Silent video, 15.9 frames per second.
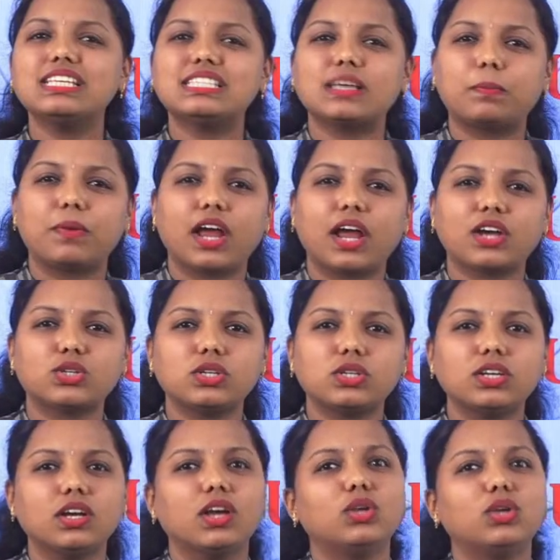subtraction?
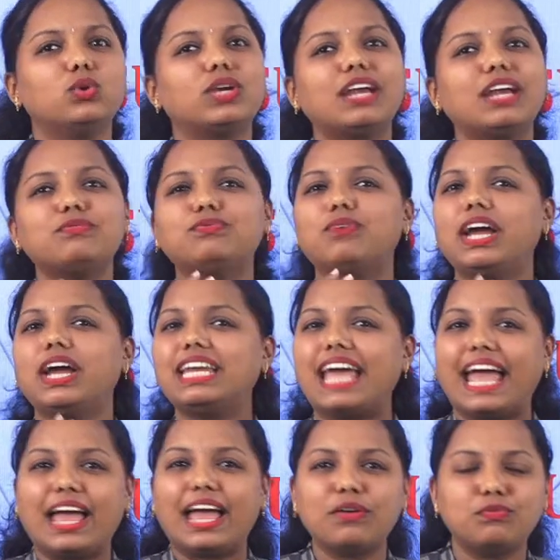You can find
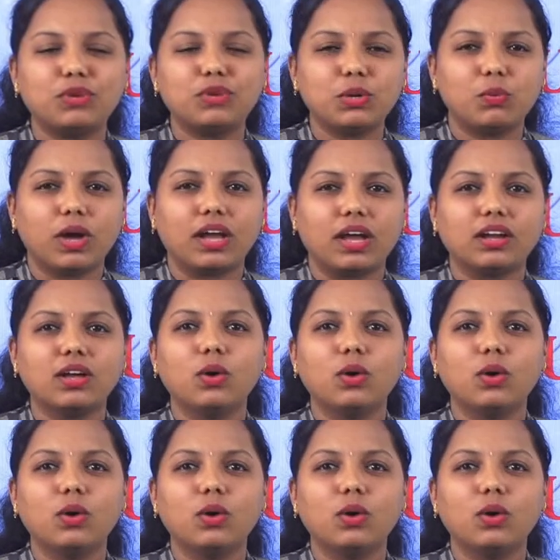everywhere.